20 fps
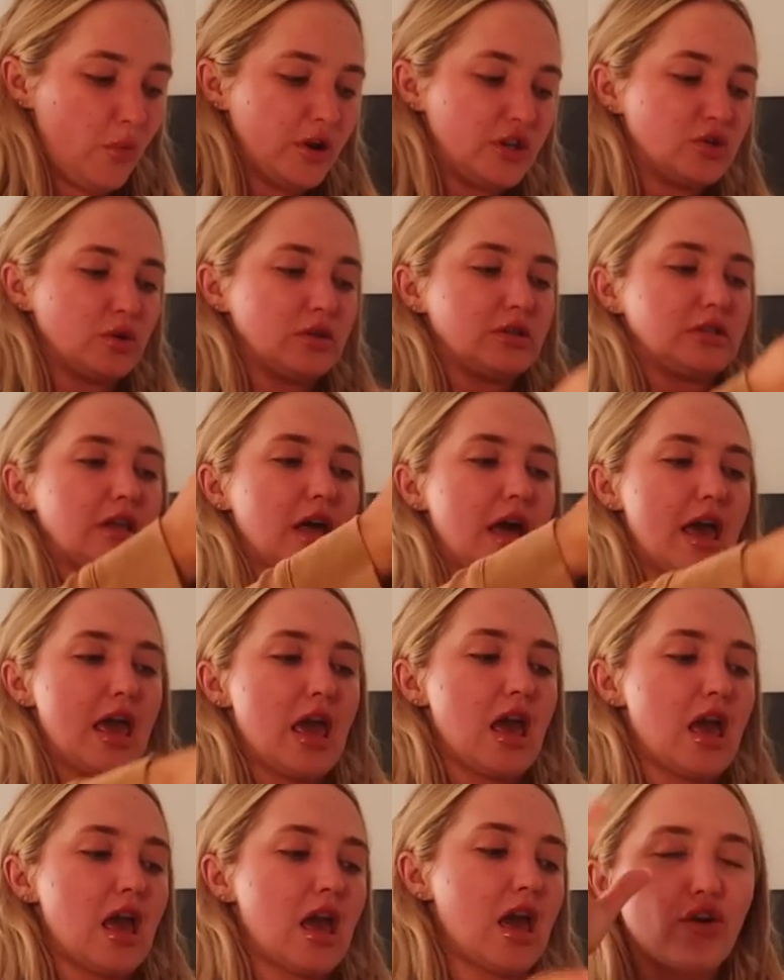which was
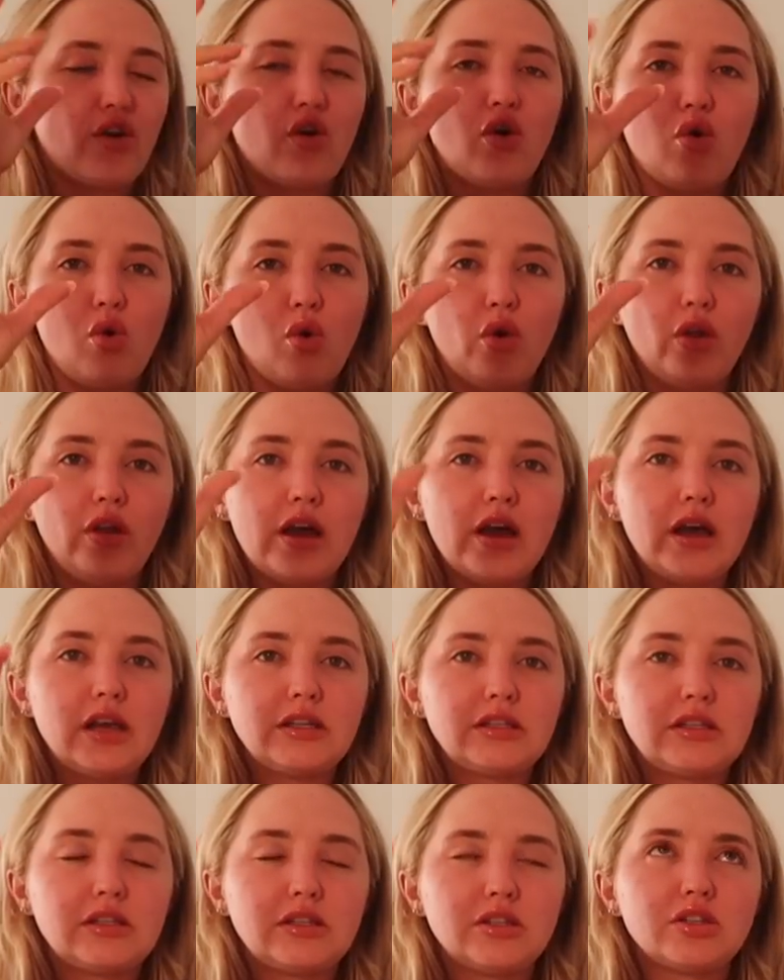like the
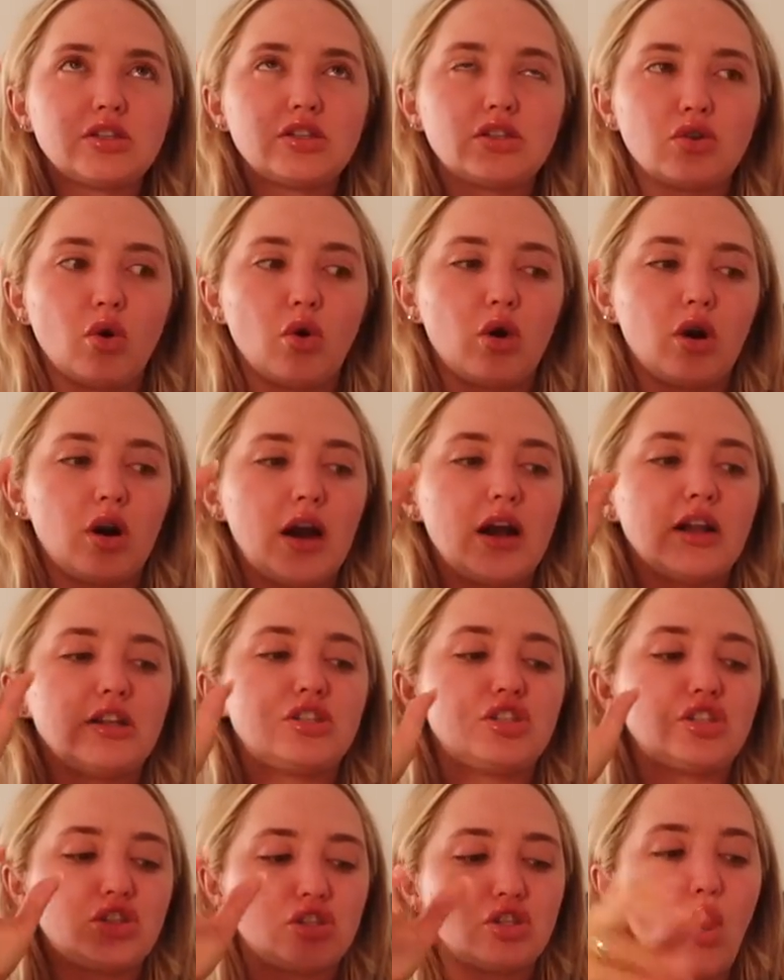coolest store. It's
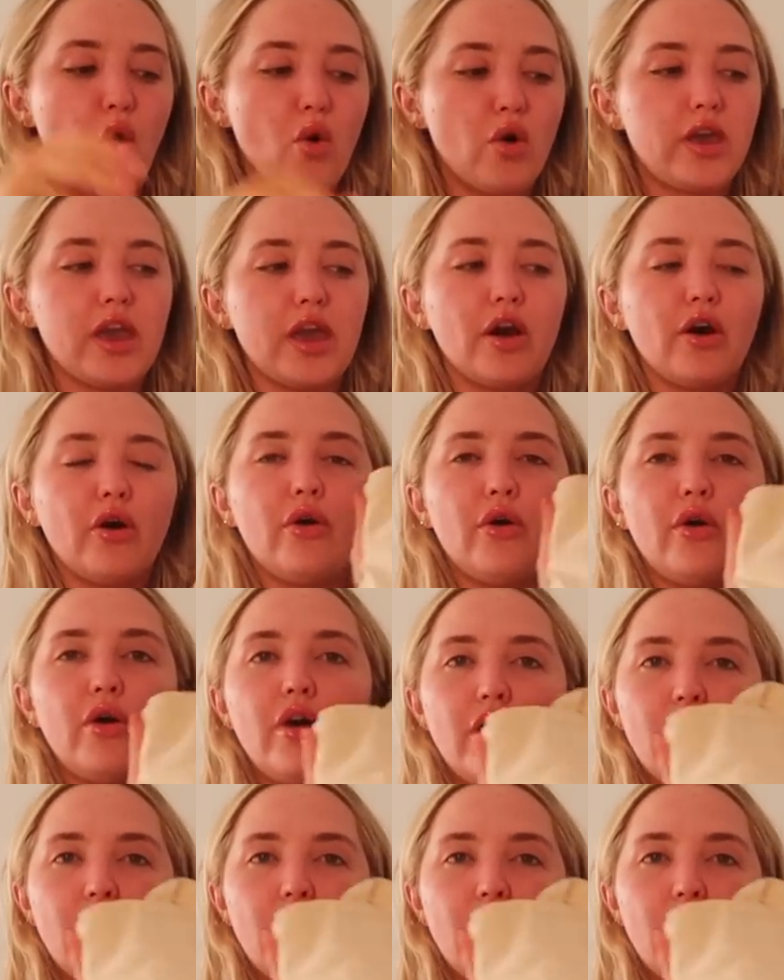so cute,